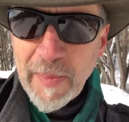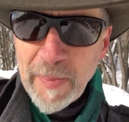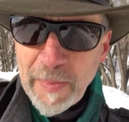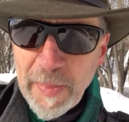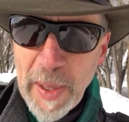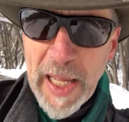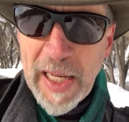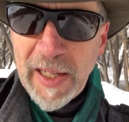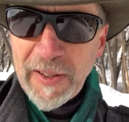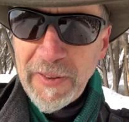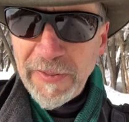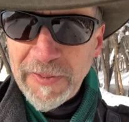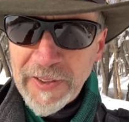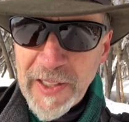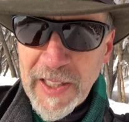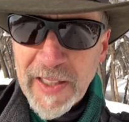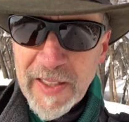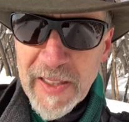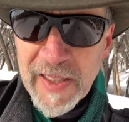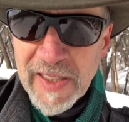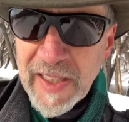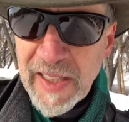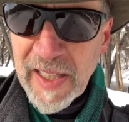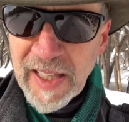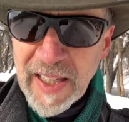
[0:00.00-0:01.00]

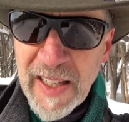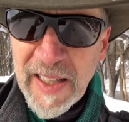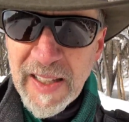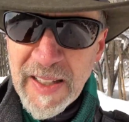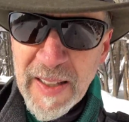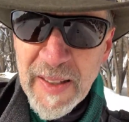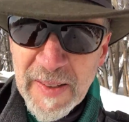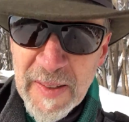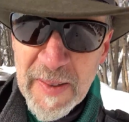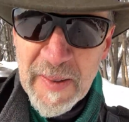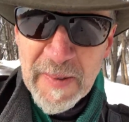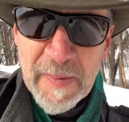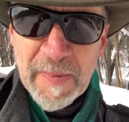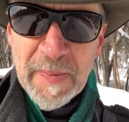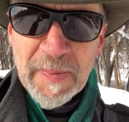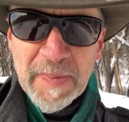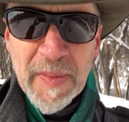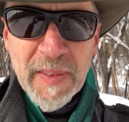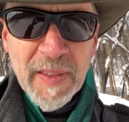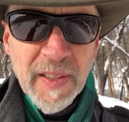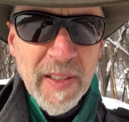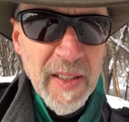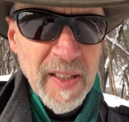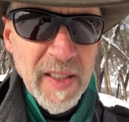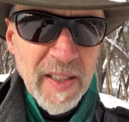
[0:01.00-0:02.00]
benefits
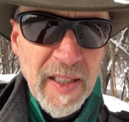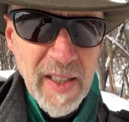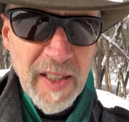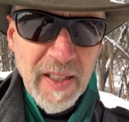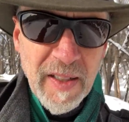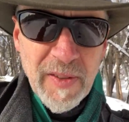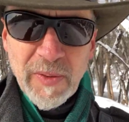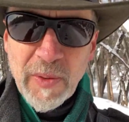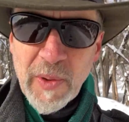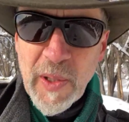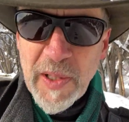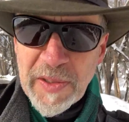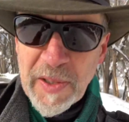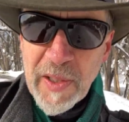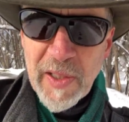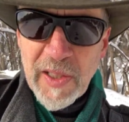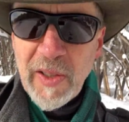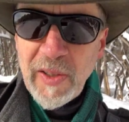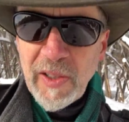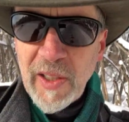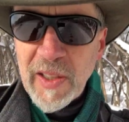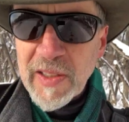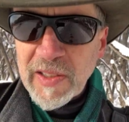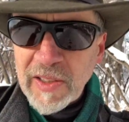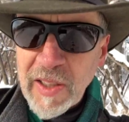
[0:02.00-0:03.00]
of what they're
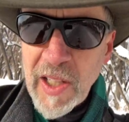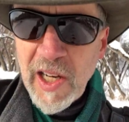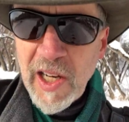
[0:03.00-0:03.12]
doing. So